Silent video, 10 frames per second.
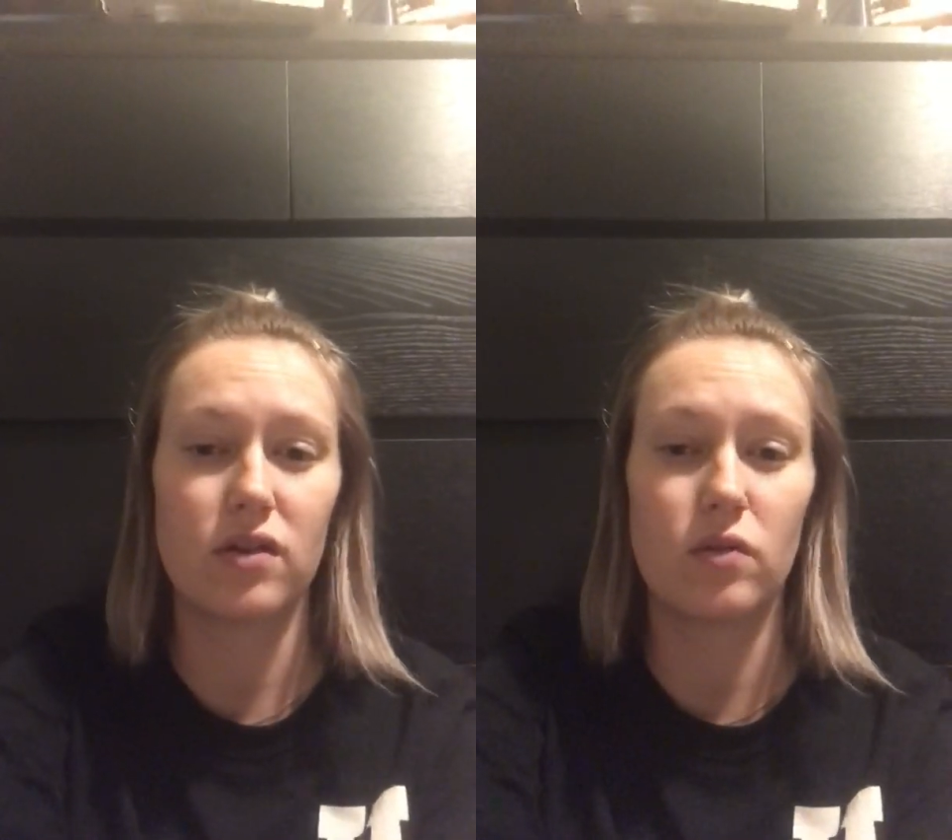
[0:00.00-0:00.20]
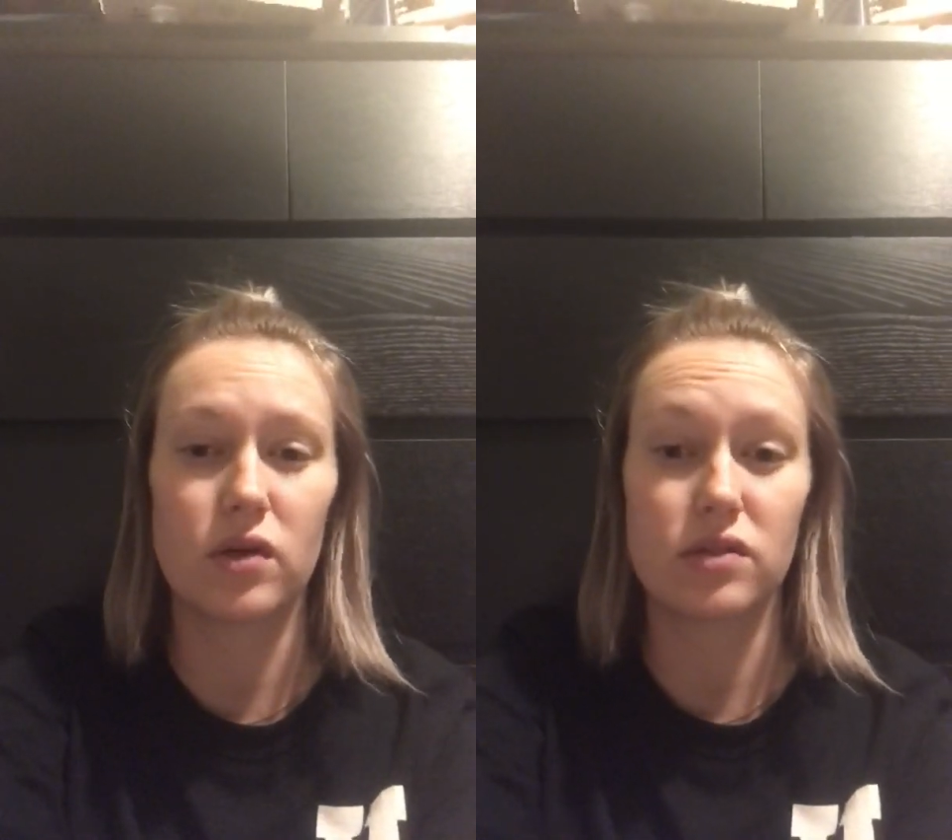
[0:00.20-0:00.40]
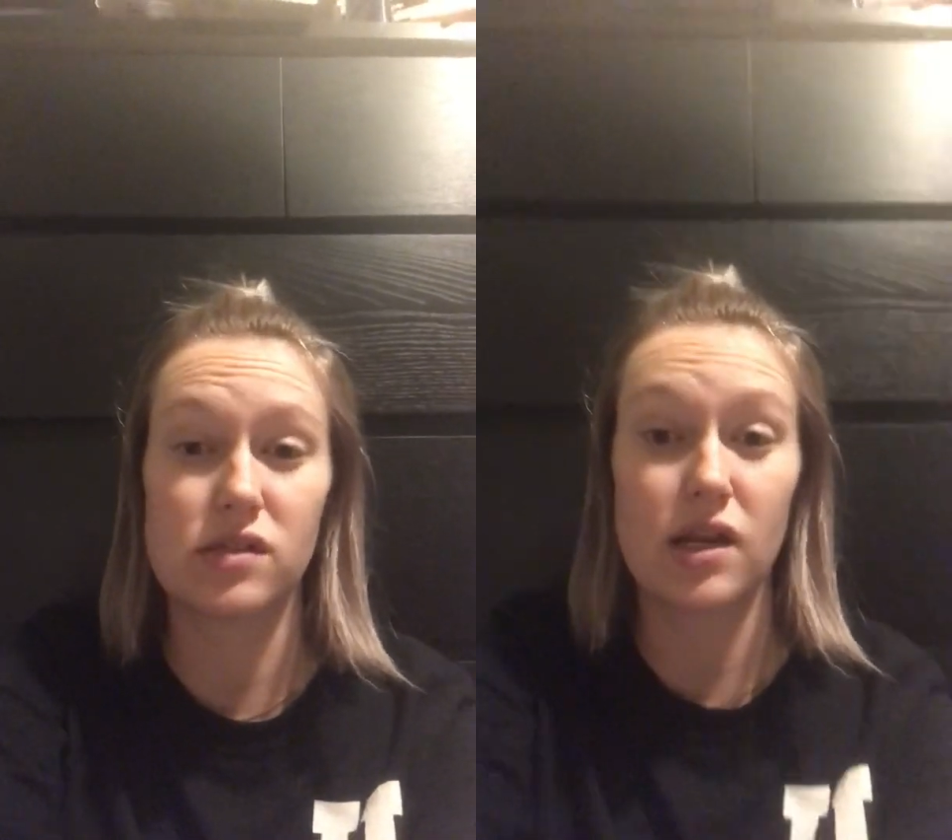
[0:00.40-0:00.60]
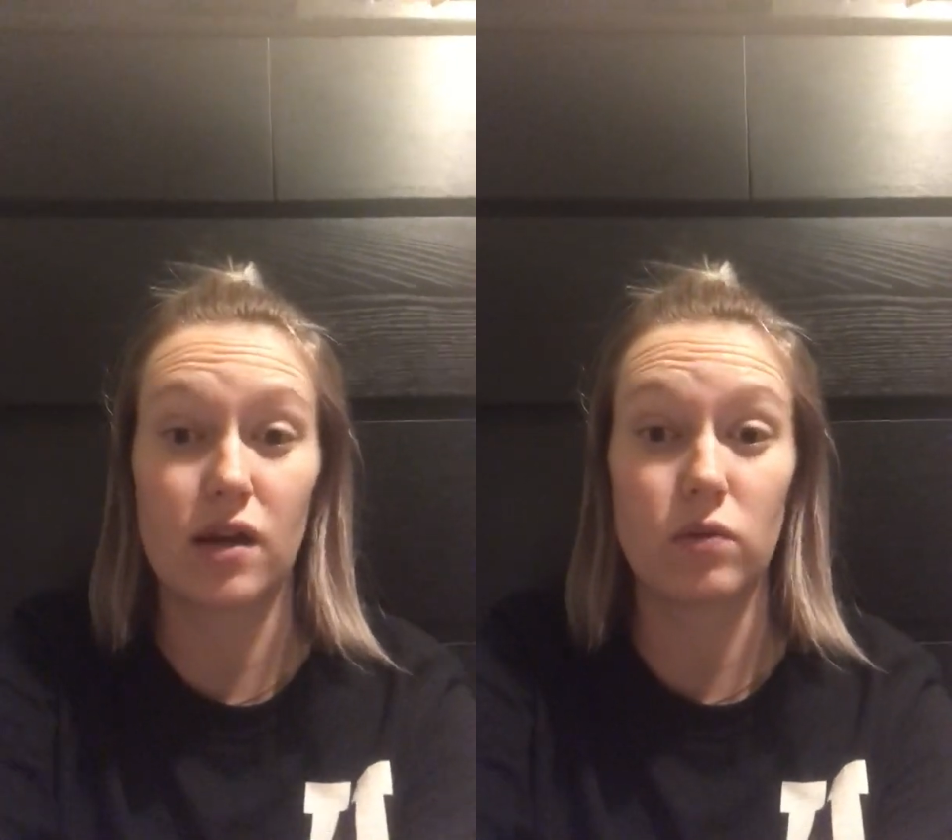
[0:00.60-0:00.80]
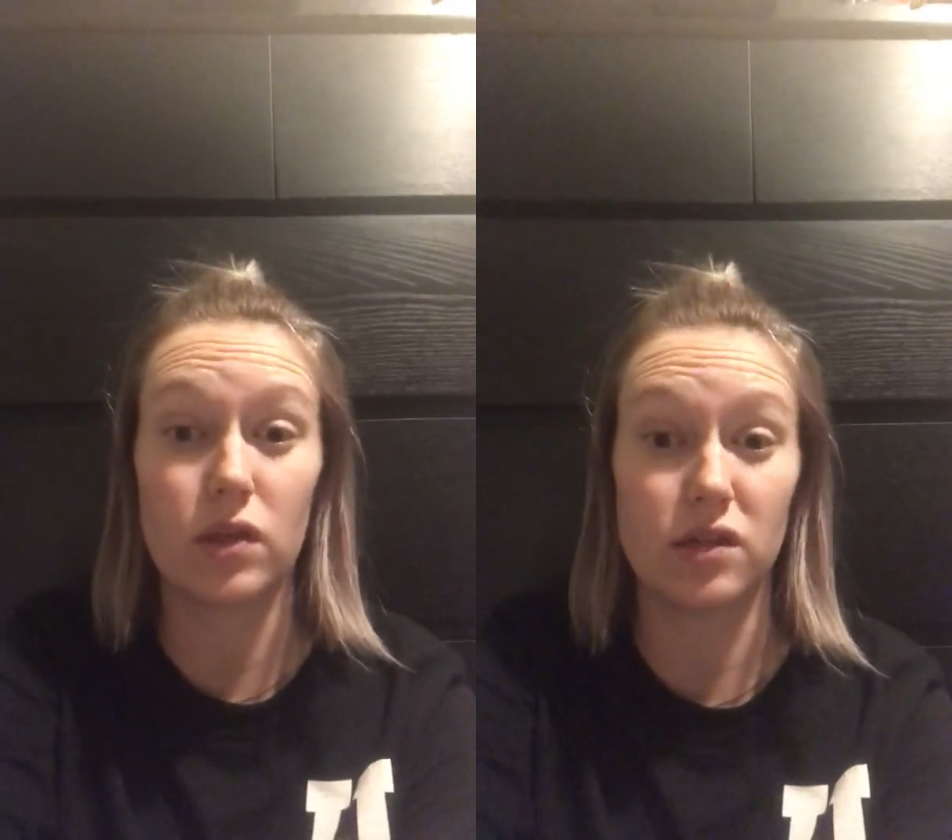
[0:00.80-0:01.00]
you understand
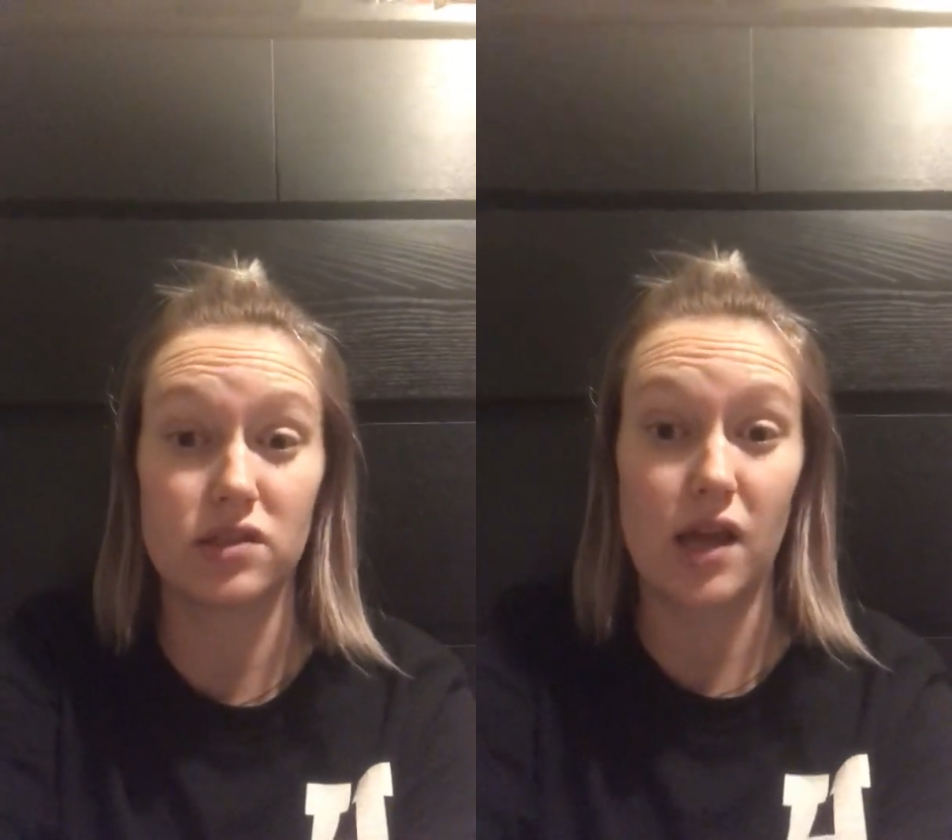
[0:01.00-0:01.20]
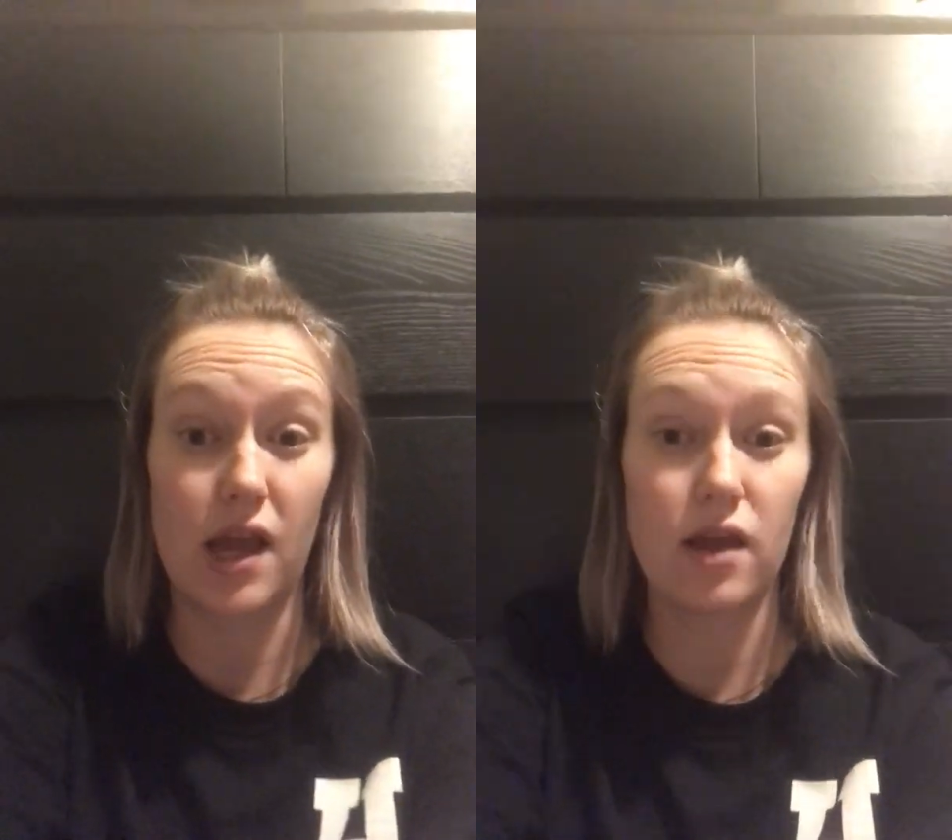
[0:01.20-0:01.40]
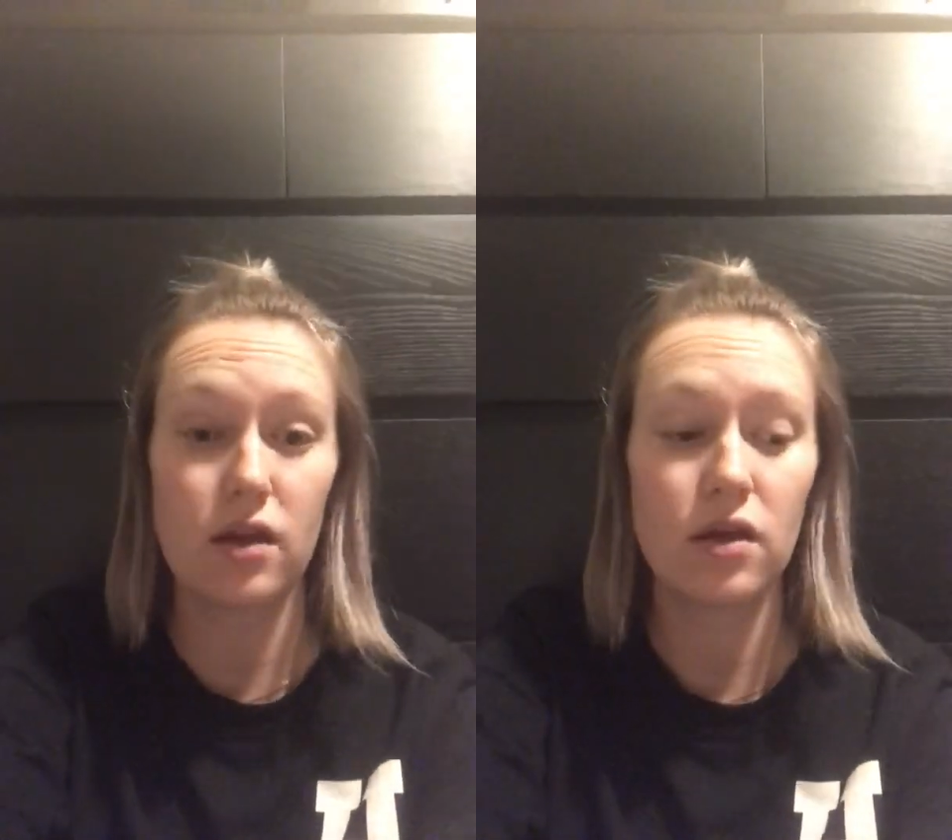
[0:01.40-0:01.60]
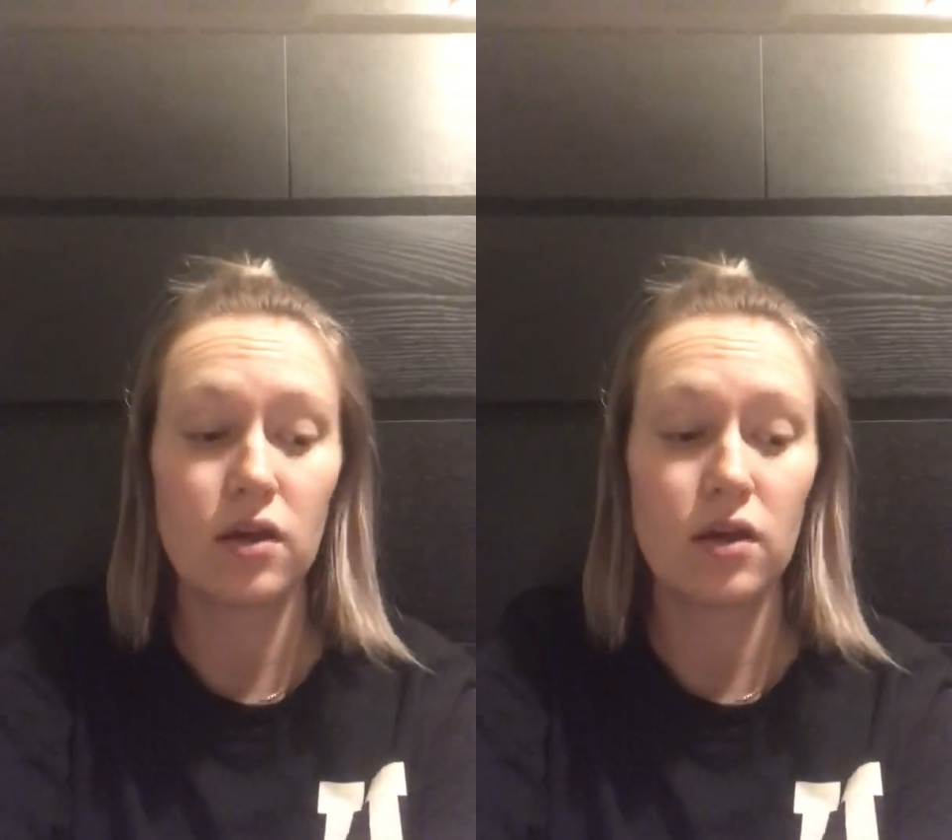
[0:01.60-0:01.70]
what they're saying.